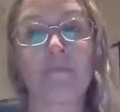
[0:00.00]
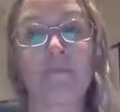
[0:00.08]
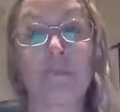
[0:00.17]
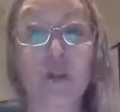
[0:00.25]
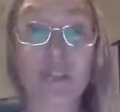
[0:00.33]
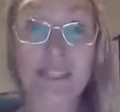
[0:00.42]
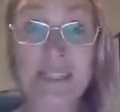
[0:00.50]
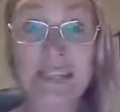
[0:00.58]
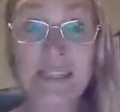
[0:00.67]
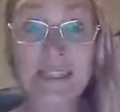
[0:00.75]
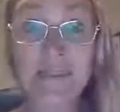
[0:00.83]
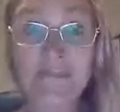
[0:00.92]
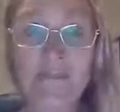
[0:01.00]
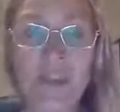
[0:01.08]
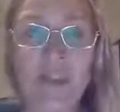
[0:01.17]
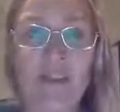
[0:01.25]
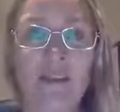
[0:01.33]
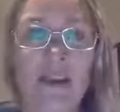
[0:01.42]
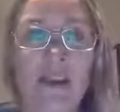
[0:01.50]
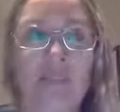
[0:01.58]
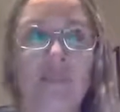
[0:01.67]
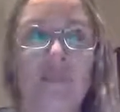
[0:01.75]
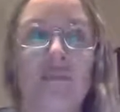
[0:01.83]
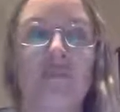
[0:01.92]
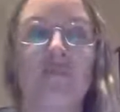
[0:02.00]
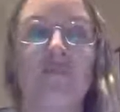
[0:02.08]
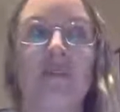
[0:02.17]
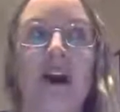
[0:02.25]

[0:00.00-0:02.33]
policies that sort of,